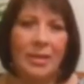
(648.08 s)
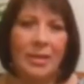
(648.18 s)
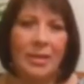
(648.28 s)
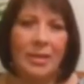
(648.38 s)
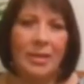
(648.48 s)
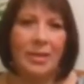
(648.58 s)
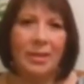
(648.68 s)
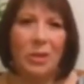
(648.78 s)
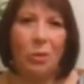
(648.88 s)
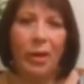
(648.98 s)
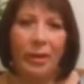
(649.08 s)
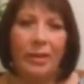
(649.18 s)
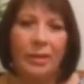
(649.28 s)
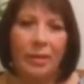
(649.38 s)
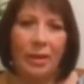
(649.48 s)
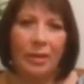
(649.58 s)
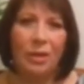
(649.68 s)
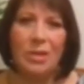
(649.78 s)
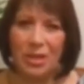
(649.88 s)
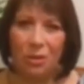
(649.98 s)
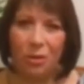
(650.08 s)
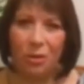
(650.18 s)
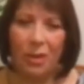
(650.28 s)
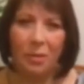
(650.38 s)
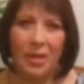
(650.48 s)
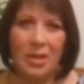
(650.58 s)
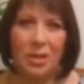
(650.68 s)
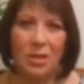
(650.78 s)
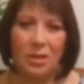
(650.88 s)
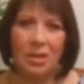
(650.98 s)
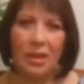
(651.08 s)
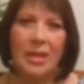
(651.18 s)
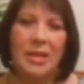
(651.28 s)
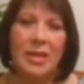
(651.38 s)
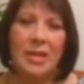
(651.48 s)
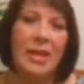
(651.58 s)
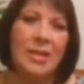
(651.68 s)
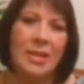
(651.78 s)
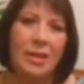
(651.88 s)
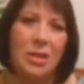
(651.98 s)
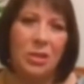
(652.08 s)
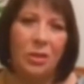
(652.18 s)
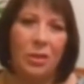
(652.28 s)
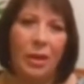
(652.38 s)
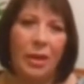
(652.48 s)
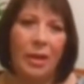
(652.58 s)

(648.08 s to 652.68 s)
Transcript: it's, it's quite a, a long story, but to, to condense it into